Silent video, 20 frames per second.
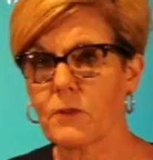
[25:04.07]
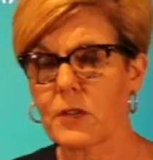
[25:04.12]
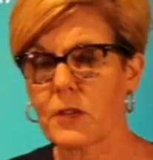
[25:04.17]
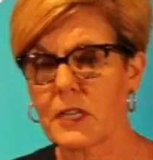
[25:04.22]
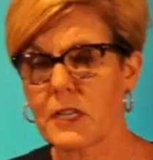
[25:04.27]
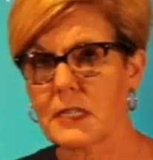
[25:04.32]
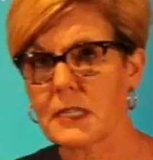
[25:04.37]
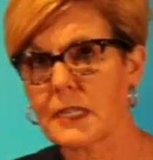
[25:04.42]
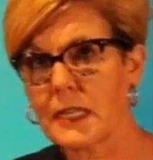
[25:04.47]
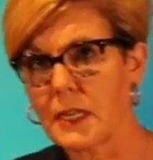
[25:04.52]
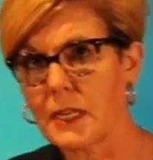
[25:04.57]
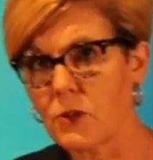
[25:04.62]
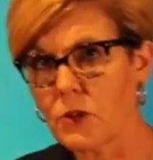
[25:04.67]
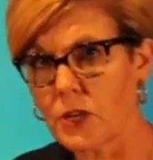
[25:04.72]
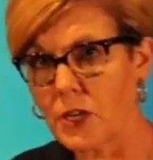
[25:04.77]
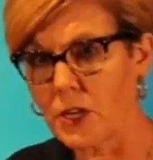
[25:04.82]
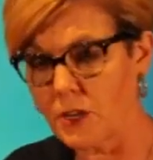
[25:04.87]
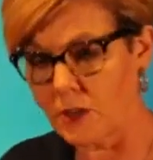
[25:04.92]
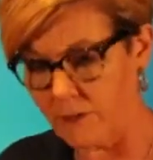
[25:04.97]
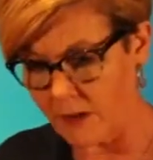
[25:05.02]
his senior
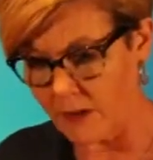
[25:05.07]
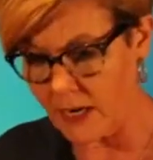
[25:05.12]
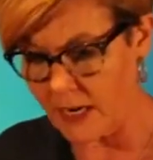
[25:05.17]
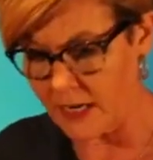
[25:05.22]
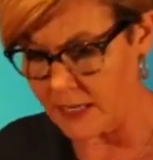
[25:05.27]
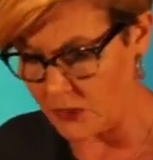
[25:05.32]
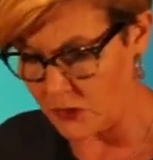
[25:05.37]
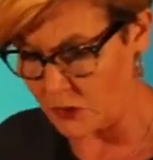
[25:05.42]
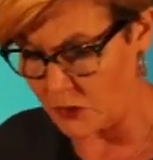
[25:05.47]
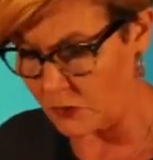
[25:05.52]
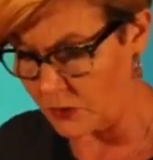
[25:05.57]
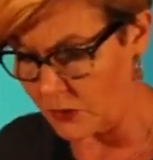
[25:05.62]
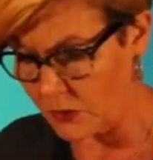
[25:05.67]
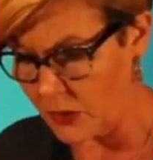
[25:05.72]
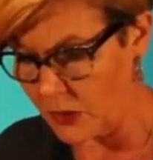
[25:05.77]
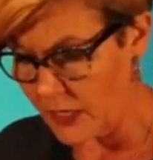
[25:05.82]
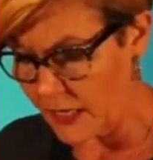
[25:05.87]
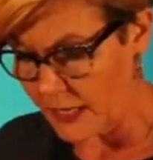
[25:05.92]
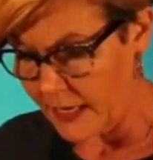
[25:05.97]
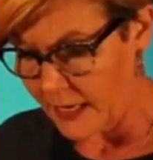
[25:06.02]
year of high
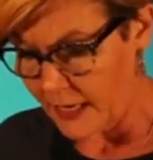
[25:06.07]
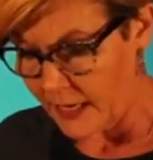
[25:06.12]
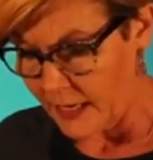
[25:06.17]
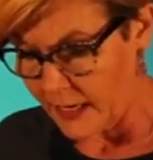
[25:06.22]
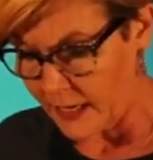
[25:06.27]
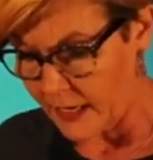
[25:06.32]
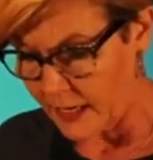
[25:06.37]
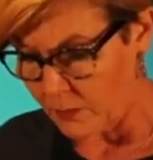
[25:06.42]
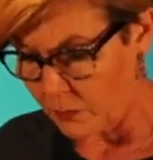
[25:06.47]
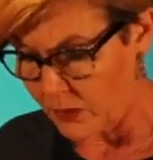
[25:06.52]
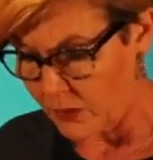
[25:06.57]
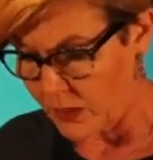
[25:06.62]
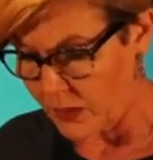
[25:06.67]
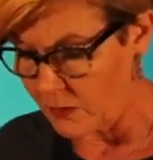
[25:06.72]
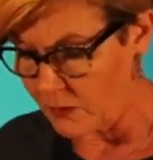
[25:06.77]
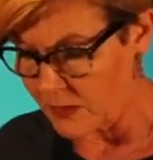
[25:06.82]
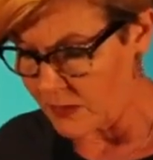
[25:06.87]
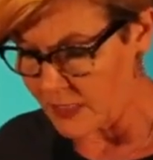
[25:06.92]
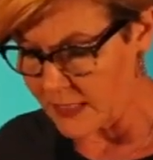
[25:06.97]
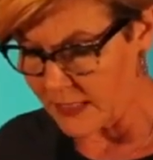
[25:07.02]
school um, when
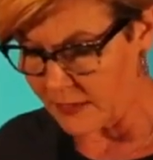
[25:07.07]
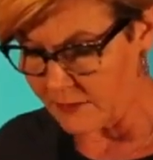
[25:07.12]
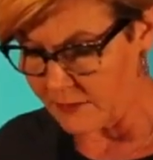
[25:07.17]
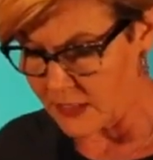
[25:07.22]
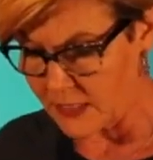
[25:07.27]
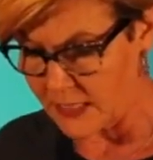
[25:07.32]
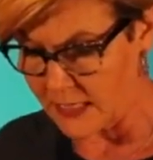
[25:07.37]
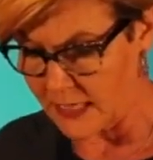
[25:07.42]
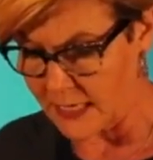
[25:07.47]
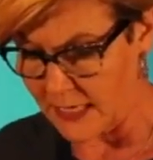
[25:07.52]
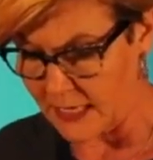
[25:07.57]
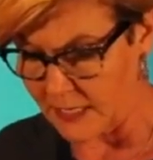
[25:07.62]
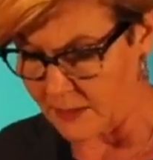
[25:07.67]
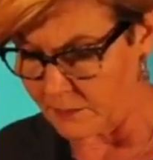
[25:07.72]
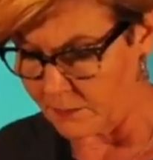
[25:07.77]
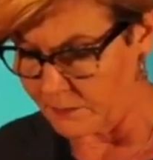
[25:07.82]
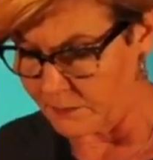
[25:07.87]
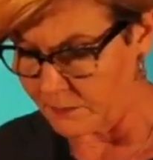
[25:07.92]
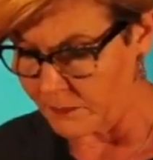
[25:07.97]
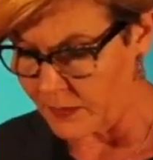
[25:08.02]
he was
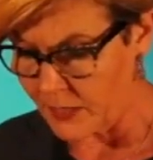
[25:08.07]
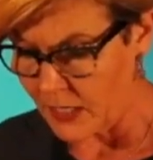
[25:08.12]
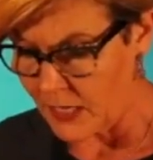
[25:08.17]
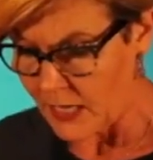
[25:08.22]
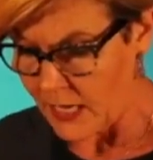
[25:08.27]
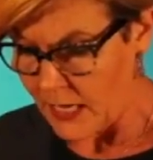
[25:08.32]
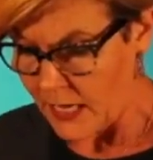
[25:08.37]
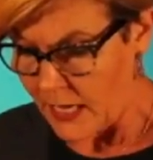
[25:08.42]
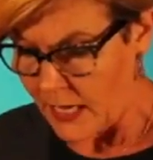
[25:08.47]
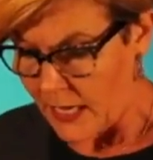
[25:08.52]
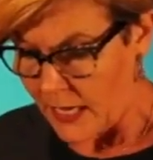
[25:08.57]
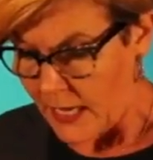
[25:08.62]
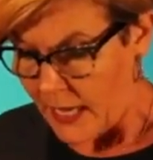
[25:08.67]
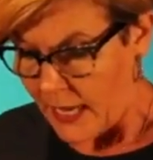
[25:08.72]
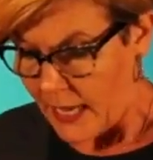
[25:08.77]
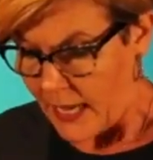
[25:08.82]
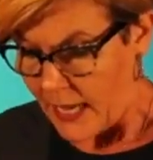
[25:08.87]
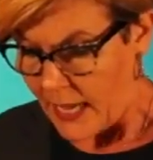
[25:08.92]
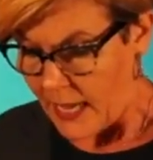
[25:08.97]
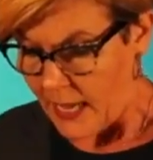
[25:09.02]
17.
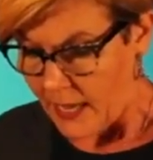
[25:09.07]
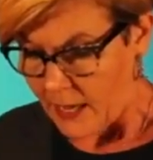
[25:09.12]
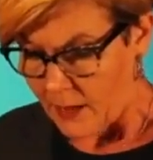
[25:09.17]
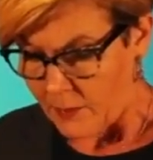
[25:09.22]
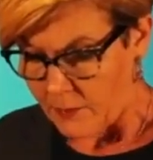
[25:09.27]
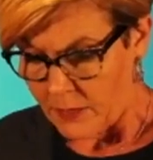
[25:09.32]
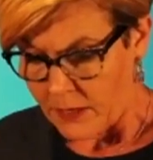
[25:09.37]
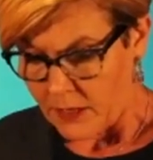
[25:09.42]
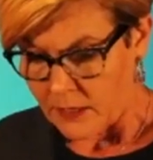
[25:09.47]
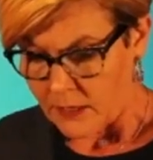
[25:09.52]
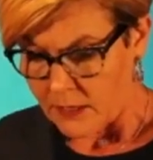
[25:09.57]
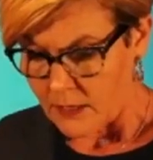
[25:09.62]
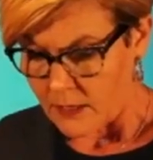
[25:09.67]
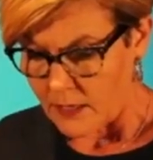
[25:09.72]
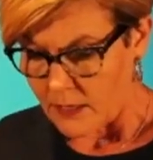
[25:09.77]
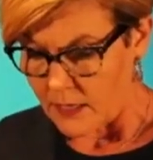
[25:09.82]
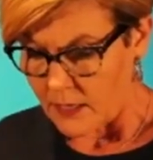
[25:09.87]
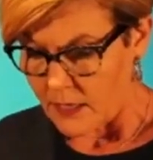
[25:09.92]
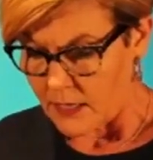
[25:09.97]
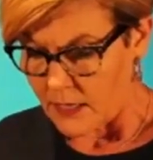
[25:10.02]
Um,
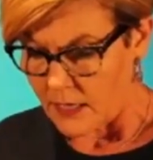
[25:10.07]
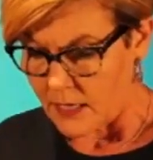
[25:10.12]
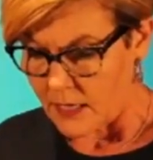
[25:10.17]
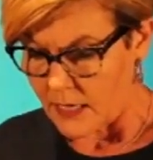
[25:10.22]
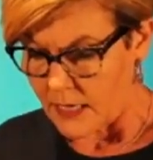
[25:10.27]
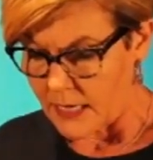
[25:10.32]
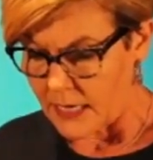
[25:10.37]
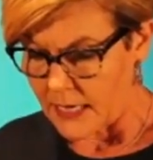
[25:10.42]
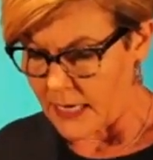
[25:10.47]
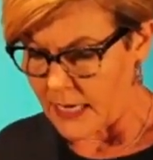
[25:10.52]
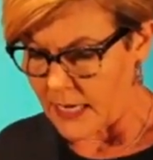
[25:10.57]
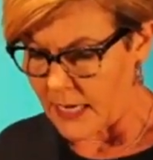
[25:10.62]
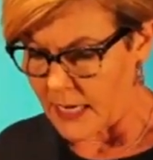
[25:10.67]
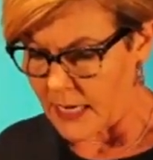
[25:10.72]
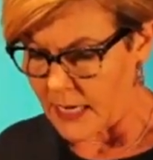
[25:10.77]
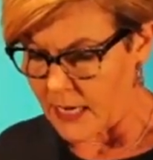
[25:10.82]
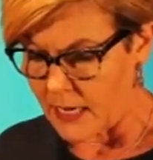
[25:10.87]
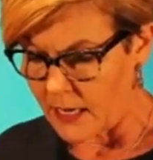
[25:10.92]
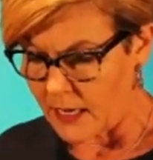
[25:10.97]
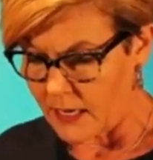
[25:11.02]

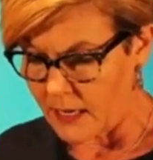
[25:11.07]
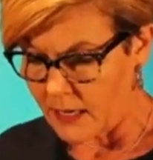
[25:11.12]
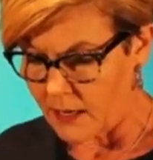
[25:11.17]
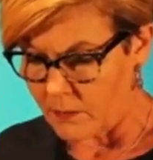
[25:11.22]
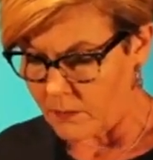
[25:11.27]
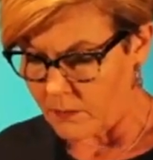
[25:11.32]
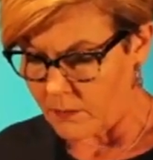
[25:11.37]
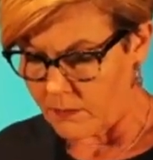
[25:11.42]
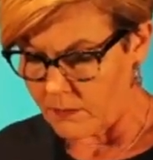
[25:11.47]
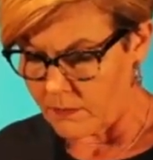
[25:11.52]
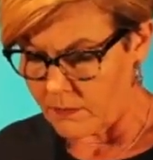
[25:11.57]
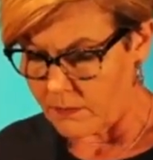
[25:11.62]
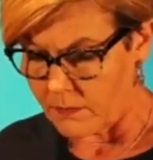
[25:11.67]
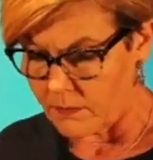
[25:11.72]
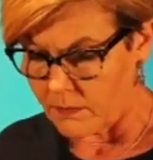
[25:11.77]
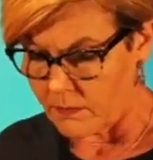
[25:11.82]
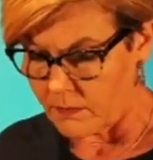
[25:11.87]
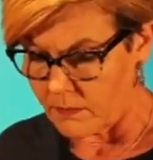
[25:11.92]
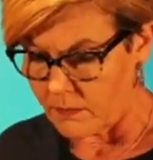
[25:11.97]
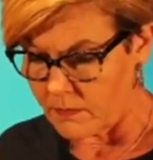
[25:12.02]
he um,
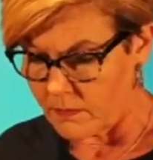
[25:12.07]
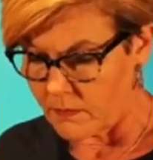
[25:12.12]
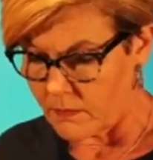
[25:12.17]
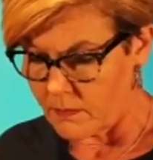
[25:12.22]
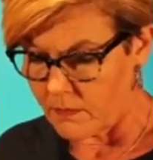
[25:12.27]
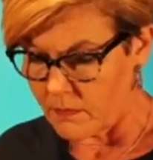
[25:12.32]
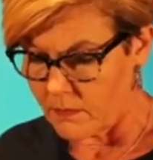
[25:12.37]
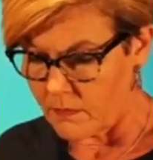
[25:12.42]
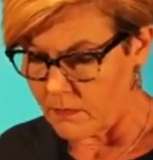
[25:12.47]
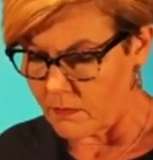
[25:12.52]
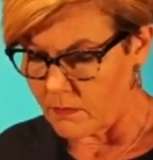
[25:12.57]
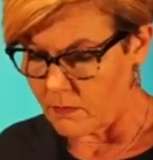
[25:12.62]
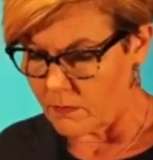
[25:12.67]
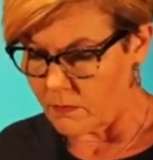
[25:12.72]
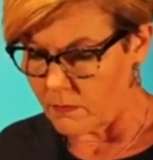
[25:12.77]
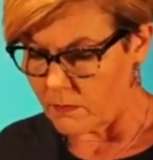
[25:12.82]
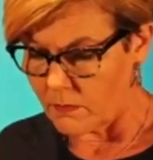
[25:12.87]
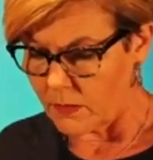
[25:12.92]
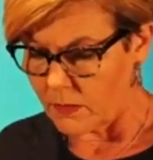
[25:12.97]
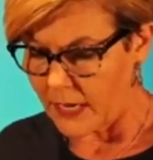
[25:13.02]

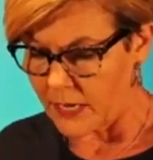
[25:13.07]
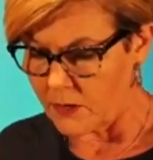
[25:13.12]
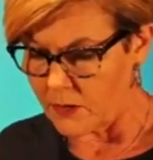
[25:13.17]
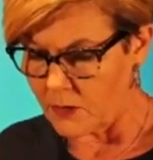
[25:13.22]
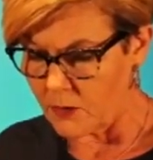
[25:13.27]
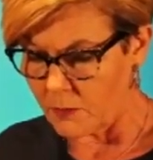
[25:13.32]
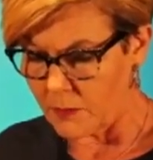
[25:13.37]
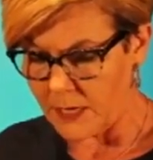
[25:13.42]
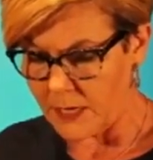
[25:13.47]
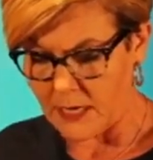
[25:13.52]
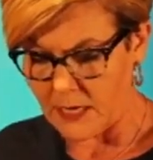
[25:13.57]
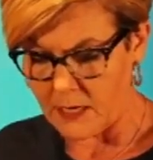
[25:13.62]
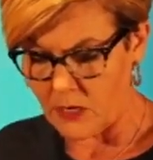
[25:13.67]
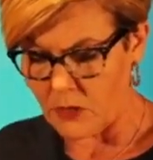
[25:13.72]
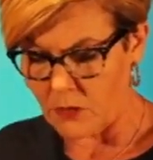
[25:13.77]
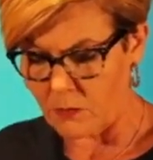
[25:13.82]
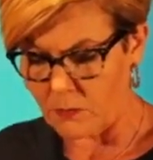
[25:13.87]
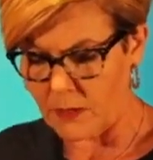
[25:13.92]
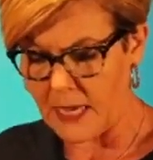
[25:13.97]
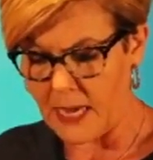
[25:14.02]
later, be, you
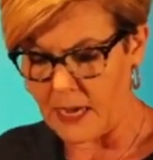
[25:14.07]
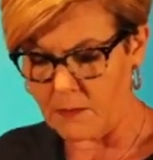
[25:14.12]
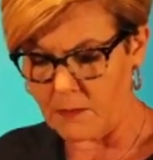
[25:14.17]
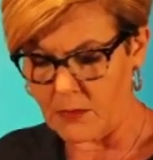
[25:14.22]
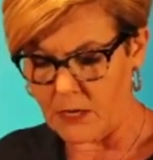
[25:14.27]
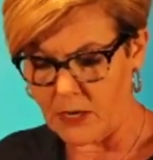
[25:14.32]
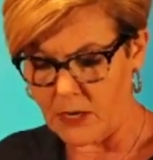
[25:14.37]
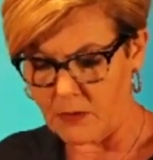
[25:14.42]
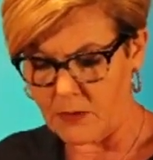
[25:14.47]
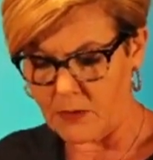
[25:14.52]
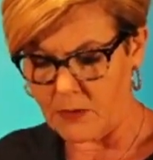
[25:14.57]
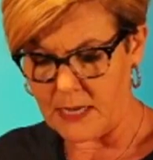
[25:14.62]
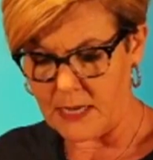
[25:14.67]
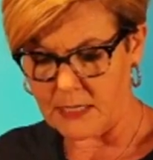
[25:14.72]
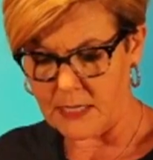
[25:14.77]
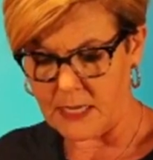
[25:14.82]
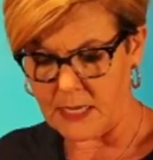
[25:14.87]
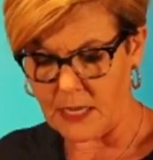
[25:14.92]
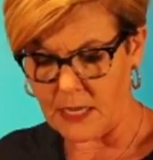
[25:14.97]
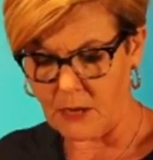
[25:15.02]
know, became known as
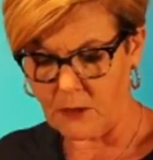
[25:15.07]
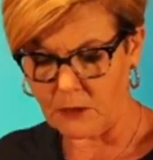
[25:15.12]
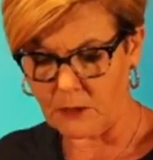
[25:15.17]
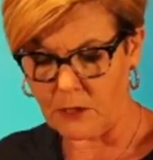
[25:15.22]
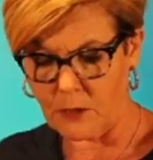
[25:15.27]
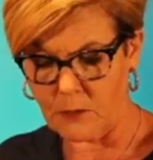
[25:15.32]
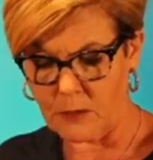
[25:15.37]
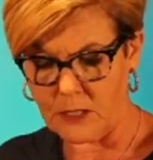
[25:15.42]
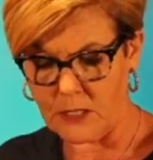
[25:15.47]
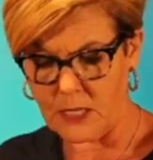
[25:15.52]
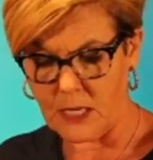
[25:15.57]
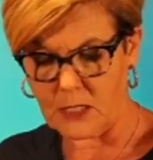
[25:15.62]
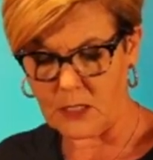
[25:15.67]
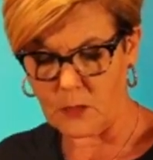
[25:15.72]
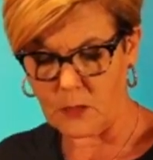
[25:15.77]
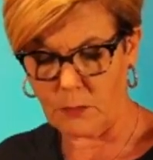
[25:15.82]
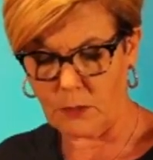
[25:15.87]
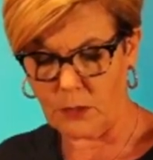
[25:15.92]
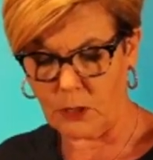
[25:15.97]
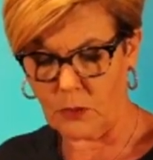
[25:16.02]
the Oklahoma
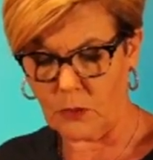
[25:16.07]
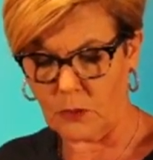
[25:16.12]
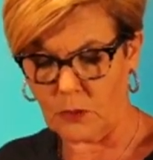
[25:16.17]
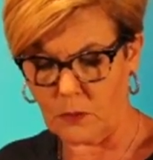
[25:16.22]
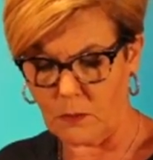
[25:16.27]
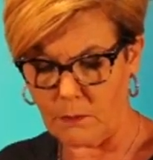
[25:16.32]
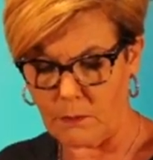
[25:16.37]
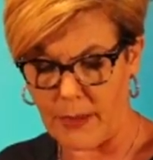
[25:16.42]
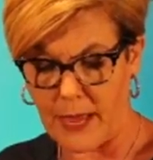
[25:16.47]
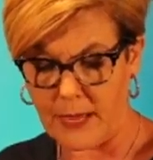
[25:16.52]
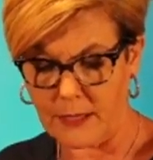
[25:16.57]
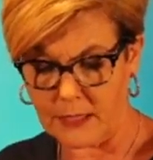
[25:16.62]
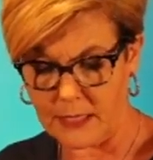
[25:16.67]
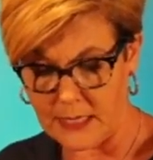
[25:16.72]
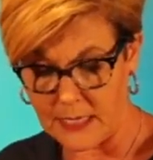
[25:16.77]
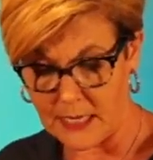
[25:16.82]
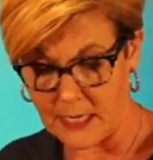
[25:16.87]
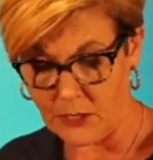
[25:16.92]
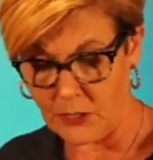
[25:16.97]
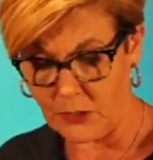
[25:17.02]
Dust Bowl
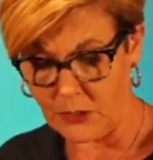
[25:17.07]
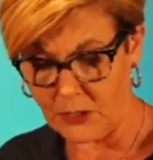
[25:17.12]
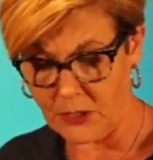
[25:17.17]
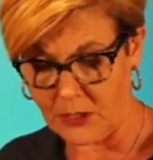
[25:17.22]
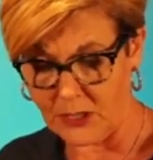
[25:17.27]
balladeer,